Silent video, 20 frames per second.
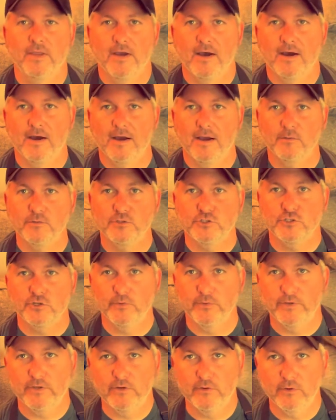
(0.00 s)
I was
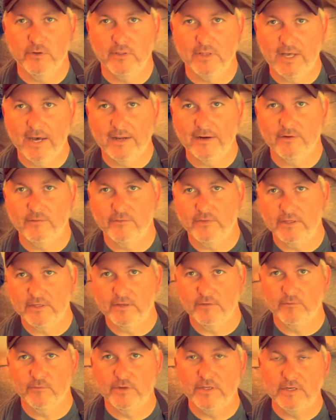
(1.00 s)
showing you a lot of
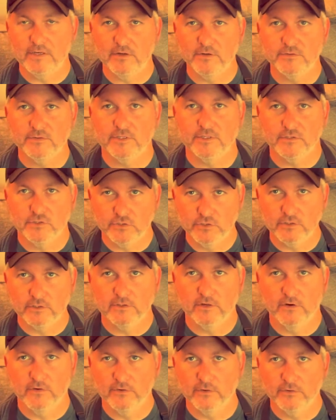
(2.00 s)
the videos I took
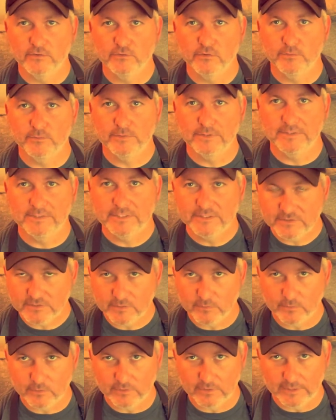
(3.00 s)
on our trip to Disney
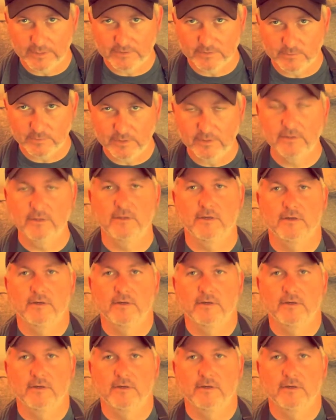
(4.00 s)
World last month.